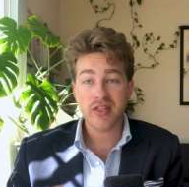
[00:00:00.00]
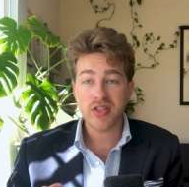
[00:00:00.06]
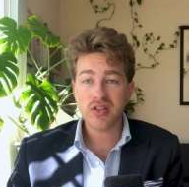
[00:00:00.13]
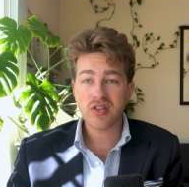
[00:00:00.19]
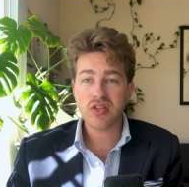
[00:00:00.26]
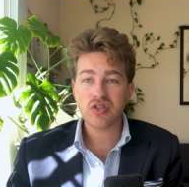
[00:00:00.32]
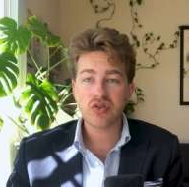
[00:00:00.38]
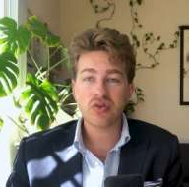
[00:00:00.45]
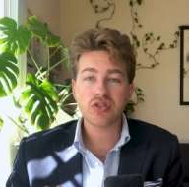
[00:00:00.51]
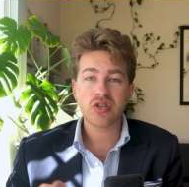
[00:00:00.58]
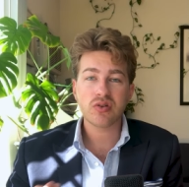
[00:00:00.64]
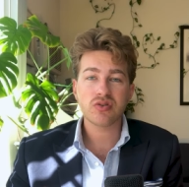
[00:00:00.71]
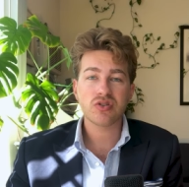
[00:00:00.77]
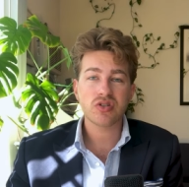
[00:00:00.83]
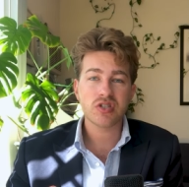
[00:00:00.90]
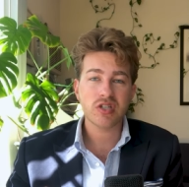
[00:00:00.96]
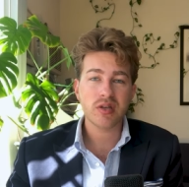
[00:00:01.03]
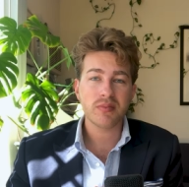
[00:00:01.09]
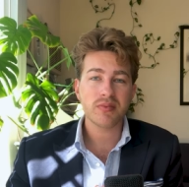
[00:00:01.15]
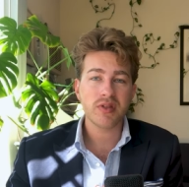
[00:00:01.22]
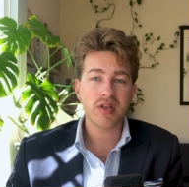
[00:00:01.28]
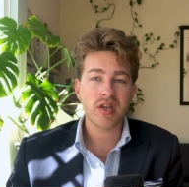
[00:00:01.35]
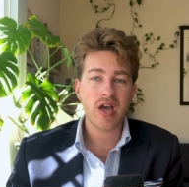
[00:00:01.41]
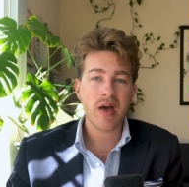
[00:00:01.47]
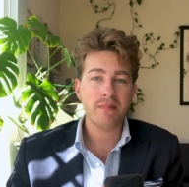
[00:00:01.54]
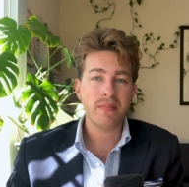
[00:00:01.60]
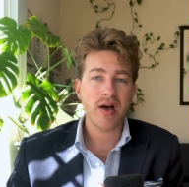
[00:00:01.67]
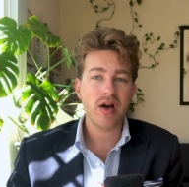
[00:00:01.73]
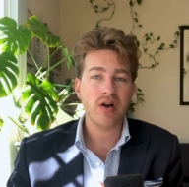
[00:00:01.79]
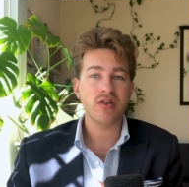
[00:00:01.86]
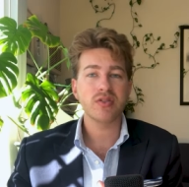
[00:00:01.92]
I think there's also just something
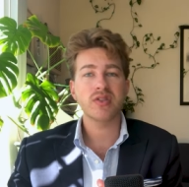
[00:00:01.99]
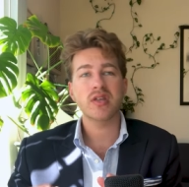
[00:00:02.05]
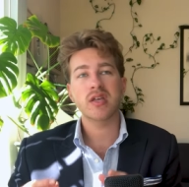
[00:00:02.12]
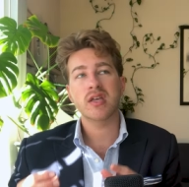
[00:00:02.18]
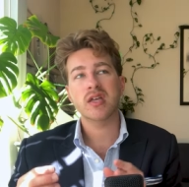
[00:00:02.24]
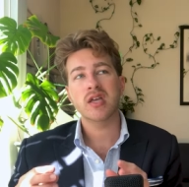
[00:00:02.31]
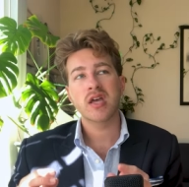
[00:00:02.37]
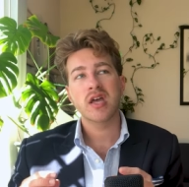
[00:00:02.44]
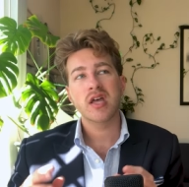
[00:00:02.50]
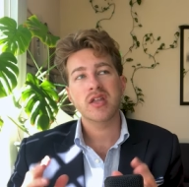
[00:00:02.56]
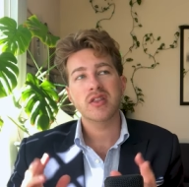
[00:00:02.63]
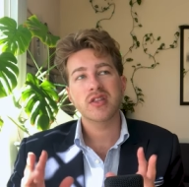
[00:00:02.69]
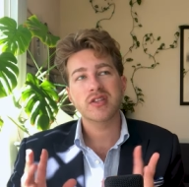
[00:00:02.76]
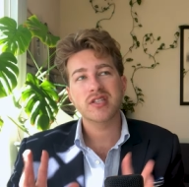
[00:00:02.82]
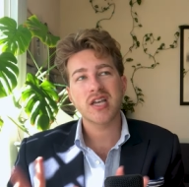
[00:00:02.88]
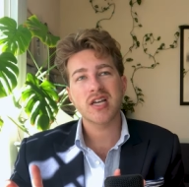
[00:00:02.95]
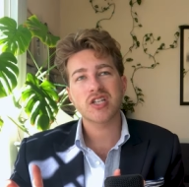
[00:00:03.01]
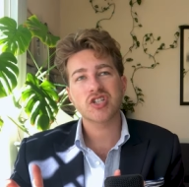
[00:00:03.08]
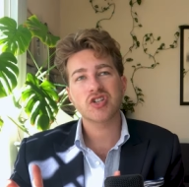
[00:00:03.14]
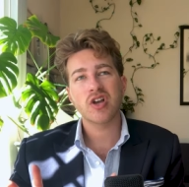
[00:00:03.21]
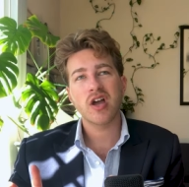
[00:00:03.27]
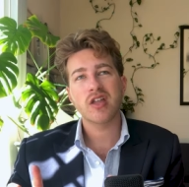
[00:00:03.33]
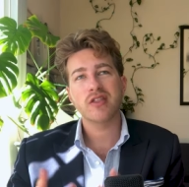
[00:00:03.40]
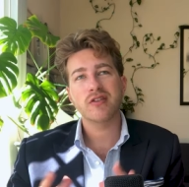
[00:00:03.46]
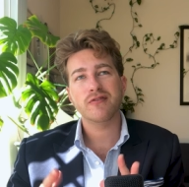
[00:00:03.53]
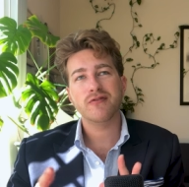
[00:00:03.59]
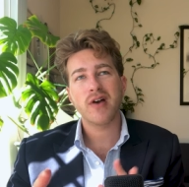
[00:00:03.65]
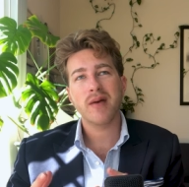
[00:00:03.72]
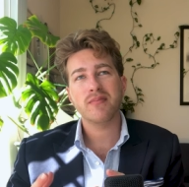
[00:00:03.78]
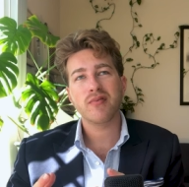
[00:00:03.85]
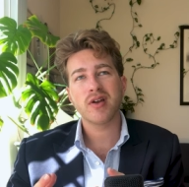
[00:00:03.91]
about the the texture and the
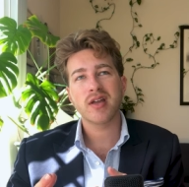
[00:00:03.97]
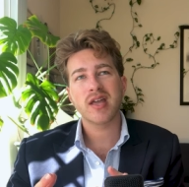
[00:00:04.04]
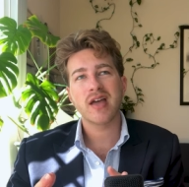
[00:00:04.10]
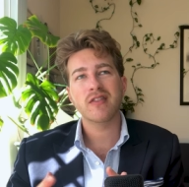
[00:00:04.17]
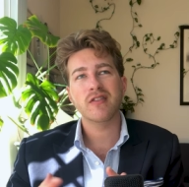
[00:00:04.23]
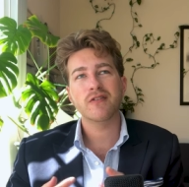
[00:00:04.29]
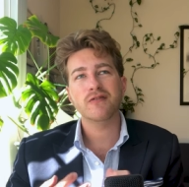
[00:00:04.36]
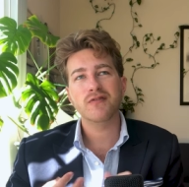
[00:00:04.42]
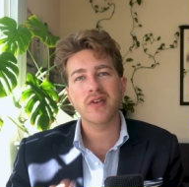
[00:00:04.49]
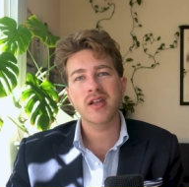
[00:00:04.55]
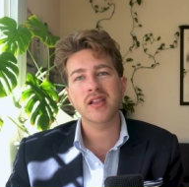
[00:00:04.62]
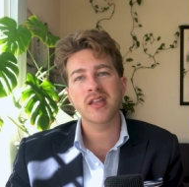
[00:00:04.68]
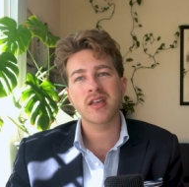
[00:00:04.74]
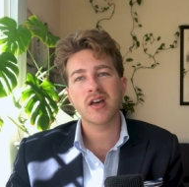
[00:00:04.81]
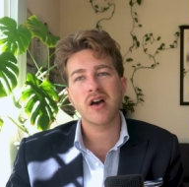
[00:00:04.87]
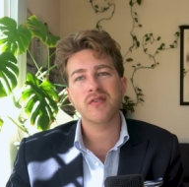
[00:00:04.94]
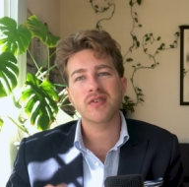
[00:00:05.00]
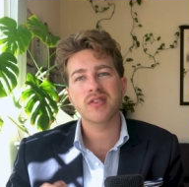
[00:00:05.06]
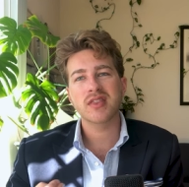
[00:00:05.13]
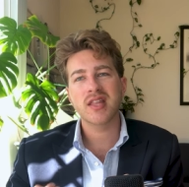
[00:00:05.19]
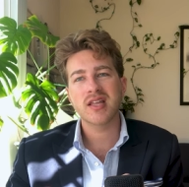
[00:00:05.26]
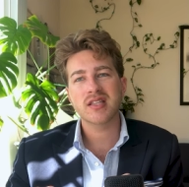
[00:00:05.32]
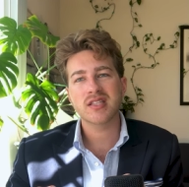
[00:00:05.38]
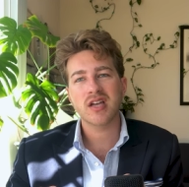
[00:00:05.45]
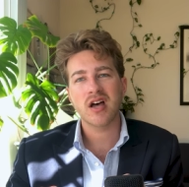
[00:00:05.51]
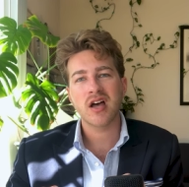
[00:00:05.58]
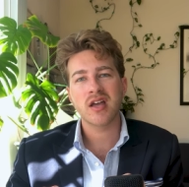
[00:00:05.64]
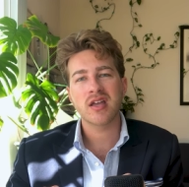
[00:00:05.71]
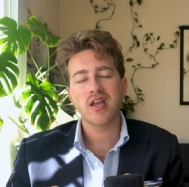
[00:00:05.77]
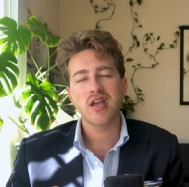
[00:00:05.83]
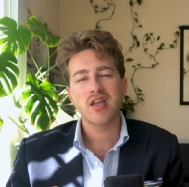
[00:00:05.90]
fabric and the feeling of a knit
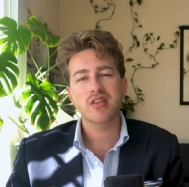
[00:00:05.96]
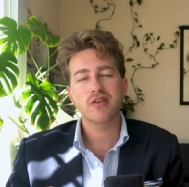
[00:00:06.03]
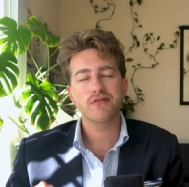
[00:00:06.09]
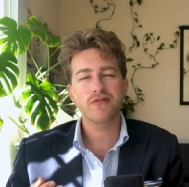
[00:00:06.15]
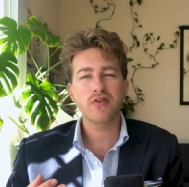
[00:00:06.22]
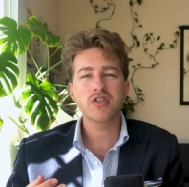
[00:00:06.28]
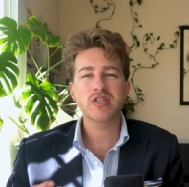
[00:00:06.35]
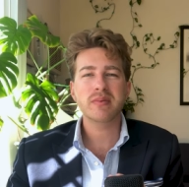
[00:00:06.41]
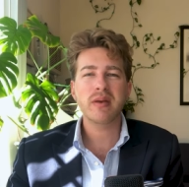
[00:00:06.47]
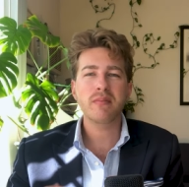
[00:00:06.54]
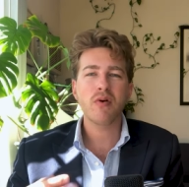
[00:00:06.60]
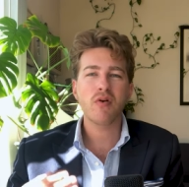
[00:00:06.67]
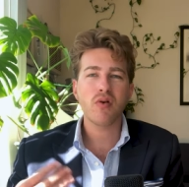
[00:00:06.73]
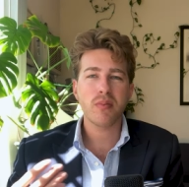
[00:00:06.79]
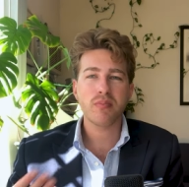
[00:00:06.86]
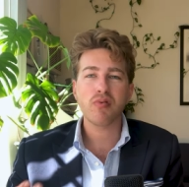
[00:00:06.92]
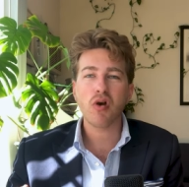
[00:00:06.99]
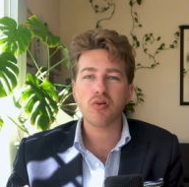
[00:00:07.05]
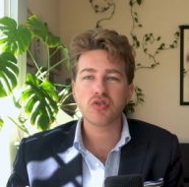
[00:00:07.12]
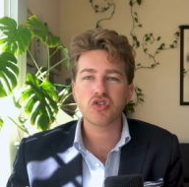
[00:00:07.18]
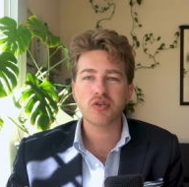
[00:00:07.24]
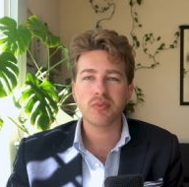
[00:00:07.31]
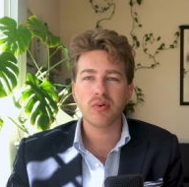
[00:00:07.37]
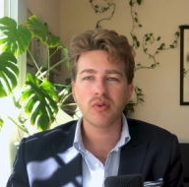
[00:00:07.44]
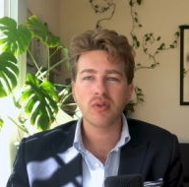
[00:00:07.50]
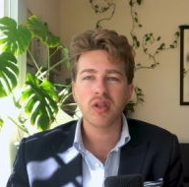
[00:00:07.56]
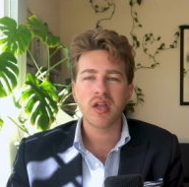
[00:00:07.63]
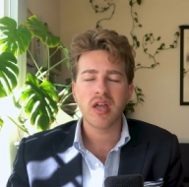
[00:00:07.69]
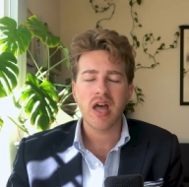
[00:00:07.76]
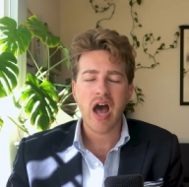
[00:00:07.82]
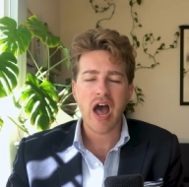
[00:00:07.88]
tie that feels a bit more approachable.
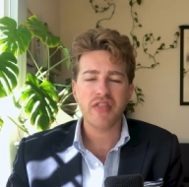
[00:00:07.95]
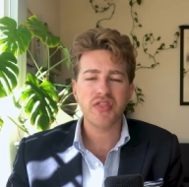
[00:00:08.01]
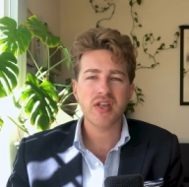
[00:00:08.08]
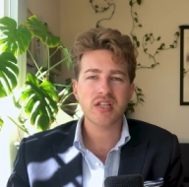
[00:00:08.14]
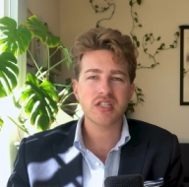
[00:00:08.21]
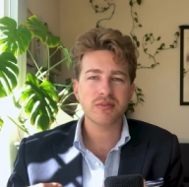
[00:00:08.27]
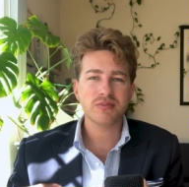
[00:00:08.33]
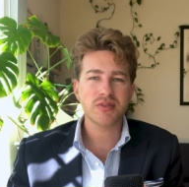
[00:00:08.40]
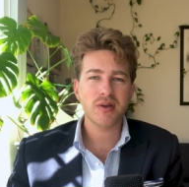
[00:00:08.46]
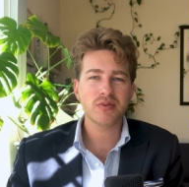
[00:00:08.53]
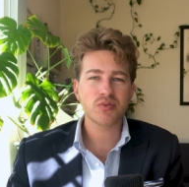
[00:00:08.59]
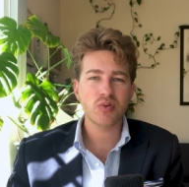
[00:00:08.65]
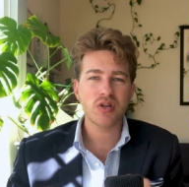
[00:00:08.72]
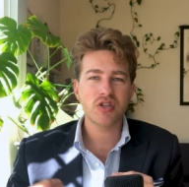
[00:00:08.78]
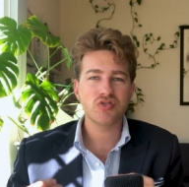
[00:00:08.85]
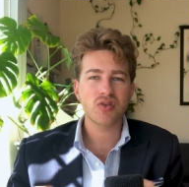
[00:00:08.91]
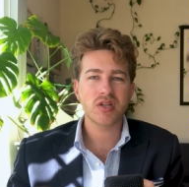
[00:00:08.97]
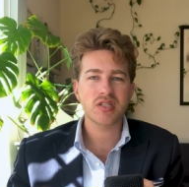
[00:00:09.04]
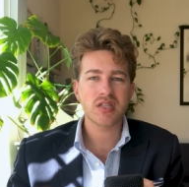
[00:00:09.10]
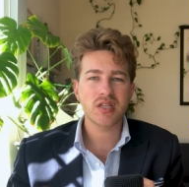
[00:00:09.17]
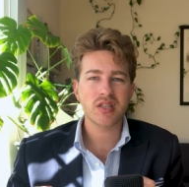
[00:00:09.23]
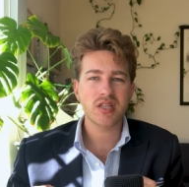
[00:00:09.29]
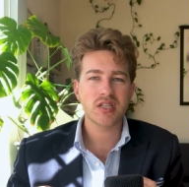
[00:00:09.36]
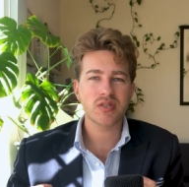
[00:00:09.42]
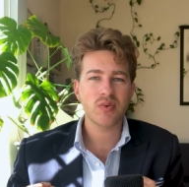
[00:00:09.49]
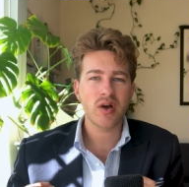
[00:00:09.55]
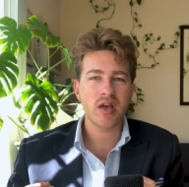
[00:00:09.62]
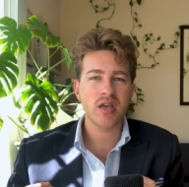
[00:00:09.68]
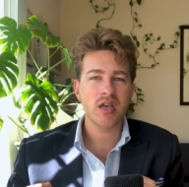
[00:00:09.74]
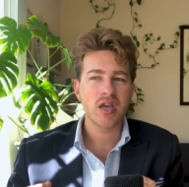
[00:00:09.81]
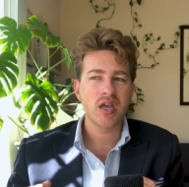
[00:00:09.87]
I think sometimes when you dress in this
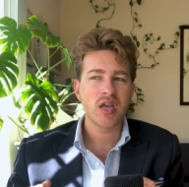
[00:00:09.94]
way,